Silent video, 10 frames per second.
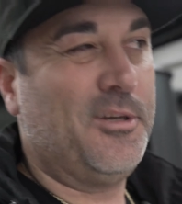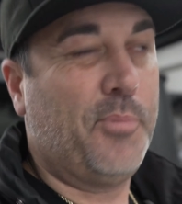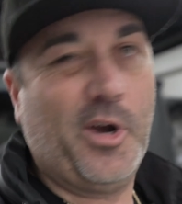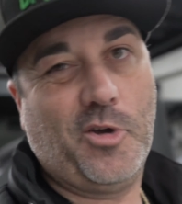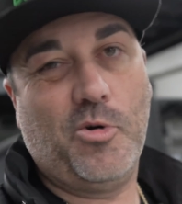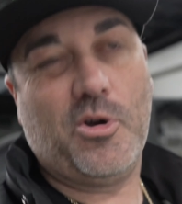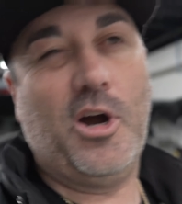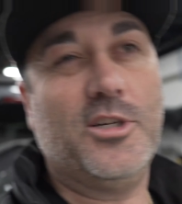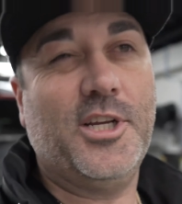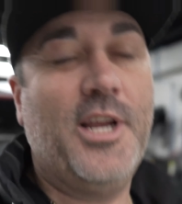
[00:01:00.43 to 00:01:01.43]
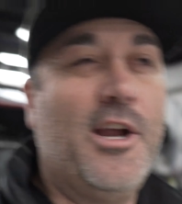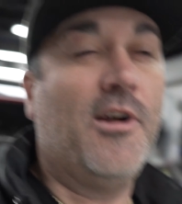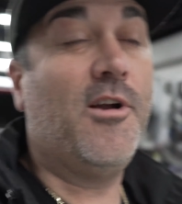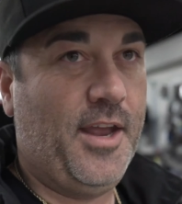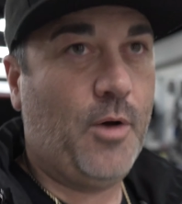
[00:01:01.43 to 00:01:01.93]
some pretty cool cars in
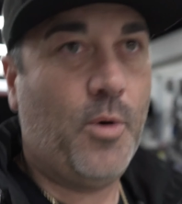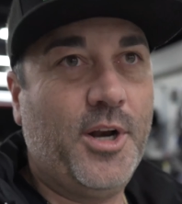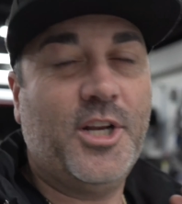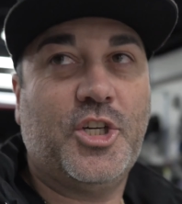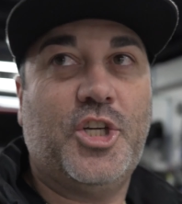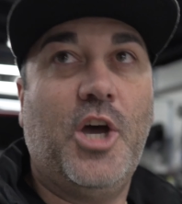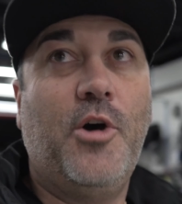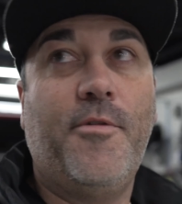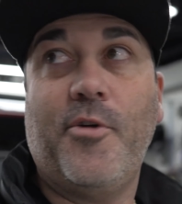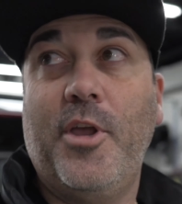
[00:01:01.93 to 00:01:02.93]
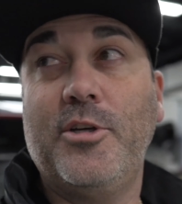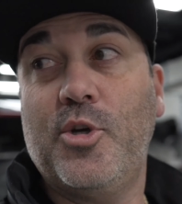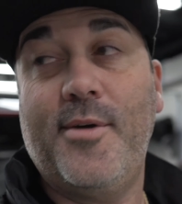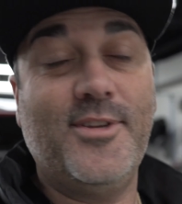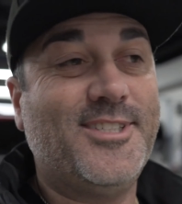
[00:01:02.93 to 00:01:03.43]
here that I wanted to show for those
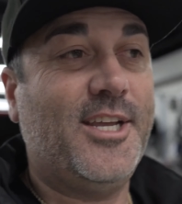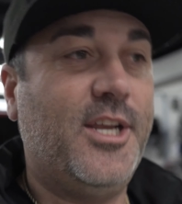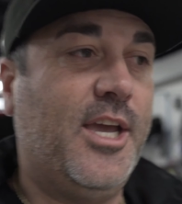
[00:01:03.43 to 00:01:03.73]
who haven't seen it